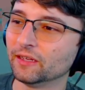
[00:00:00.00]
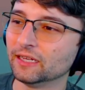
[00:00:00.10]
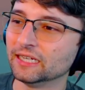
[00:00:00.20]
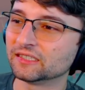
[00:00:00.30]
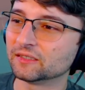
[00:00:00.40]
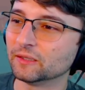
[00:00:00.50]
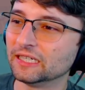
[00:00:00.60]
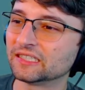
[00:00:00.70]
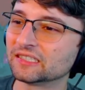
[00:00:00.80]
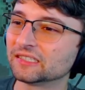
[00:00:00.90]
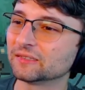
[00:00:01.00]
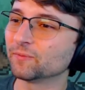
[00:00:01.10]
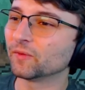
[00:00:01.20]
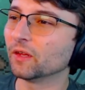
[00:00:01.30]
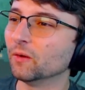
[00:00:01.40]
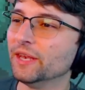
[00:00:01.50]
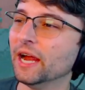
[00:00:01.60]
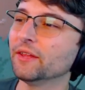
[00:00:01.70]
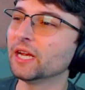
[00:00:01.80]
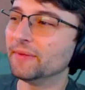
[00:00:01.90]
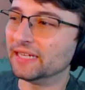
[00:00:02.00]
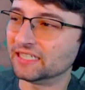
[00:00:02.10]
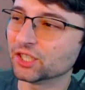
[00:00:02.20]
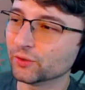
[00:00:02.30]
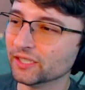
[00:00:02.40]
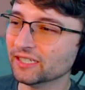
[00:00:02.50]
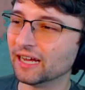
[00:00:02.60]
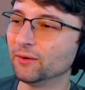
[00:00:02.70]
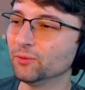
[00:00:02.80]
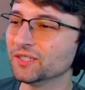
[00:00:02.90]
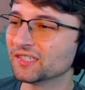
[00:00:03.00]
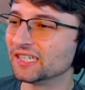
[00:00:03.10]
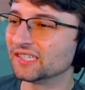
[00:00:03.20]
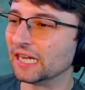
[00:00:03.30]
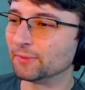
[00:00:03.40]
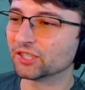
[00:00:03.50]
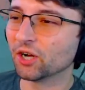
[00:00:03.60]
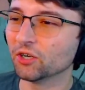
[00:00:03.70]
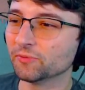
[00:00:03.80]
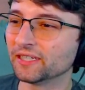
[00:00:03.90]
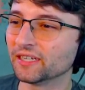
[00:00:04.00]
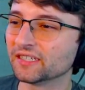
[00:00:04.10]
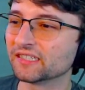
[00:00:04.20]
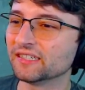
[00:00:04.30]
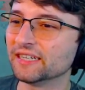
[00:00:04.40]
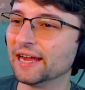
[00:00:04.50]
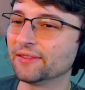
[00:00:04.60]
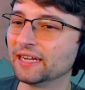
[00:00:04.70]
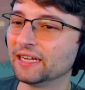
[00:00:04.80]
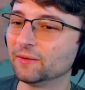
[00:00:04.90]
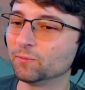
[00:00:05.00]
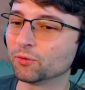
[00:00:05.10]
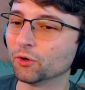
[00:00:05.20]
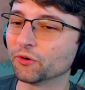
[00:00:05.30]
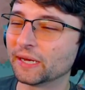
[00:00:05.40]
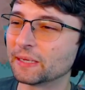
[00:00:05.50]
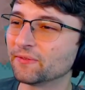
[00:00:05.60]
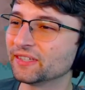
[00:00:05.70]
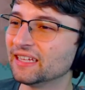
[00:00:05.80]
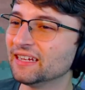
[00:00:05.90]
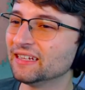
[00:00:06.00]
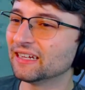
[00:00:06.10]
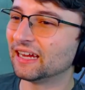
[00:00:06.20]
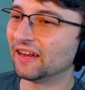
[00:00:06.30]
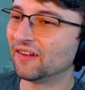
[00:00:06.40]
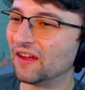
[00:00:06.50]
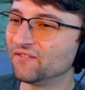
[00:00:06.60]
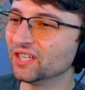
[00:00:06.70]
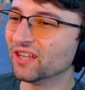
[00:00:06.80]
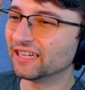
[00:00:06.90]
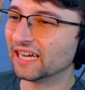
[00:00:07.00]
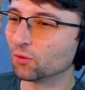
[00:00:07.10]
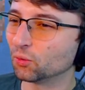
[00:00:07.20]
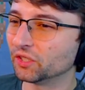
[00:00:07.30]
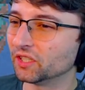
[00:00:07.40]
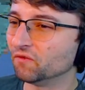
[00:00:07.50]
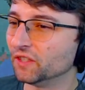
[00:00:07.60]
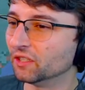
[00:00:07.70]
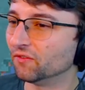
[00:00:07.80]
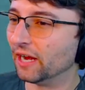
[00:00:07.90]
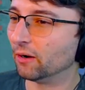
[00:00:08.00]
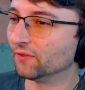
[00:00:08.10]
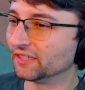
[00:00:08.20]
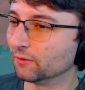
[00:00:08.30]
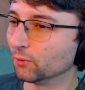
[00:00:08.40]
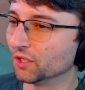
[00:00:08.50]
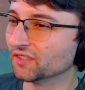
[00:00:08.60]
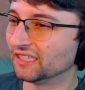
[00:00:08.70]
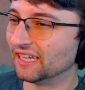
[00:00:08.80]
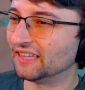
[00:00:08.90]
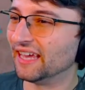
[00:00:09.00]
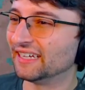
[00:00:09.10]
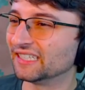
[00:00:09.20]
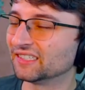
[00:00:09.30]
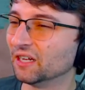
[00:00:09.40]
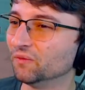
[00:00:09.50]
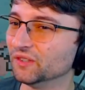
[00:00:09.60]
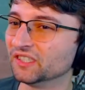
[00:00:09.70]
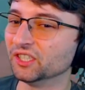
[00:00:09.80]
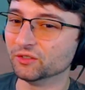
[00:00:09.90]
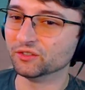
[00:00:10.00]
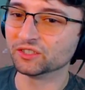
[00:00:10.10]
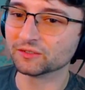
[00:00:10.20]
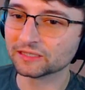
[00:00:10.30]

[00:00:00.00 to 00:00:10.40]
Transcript: it's now that I'm into it, I wouldn't say it's that much harder, because now that I programmed everything, I feel like I have a really good feel of how everything works, and that in itself is huge.